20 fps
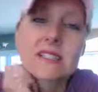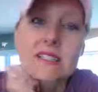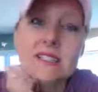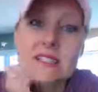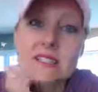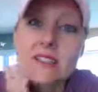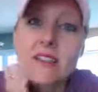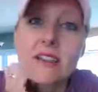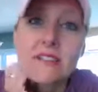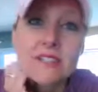
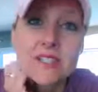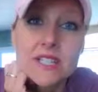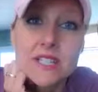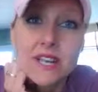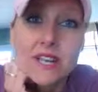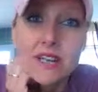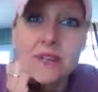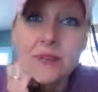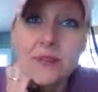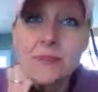
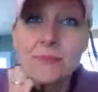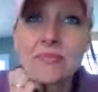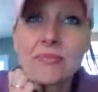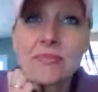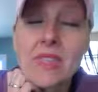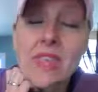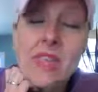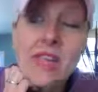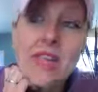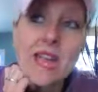lifestyle.
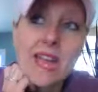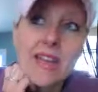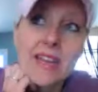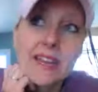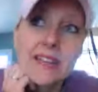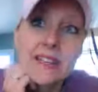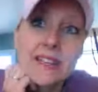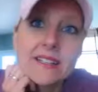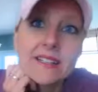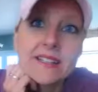
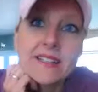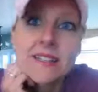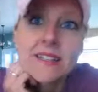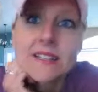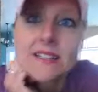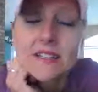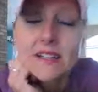And